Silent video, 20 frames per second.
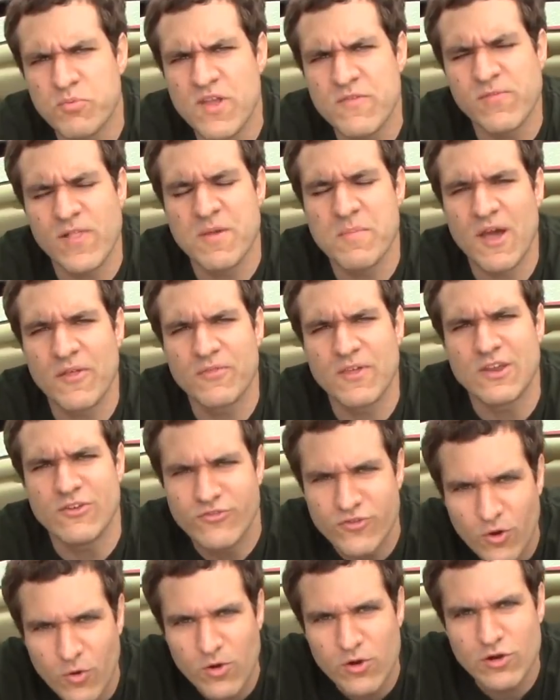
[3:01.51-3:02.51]
briefly about the
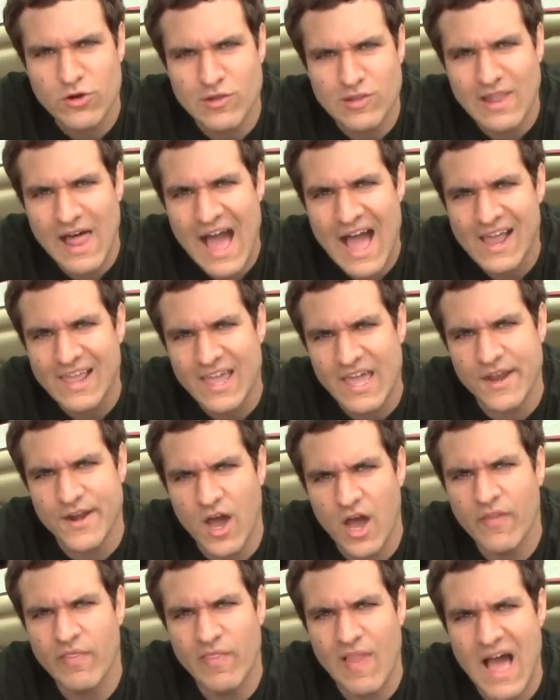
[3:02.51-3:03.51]
door lock and
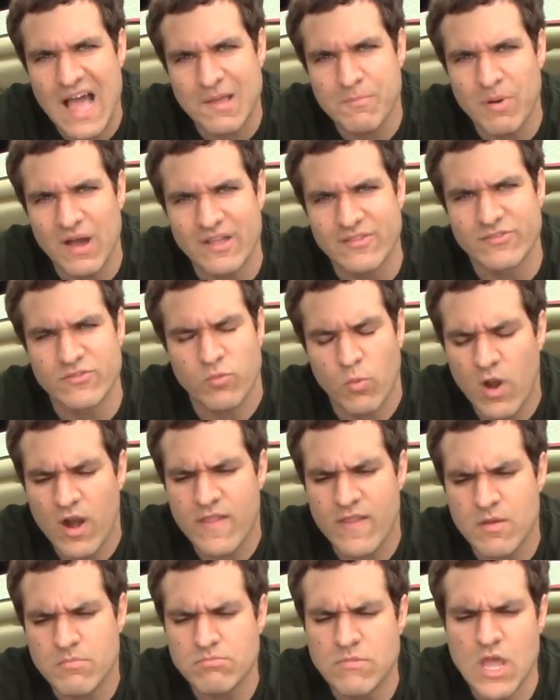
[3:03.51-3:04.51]
unlock buttons. One
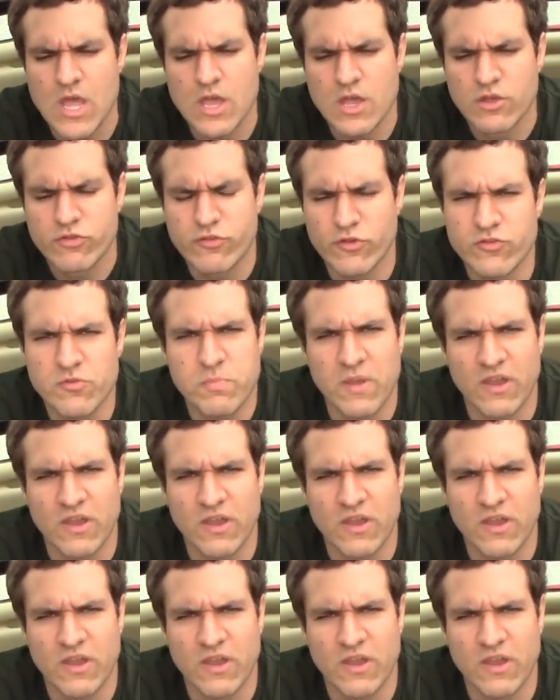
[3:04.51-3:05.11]
of them shows a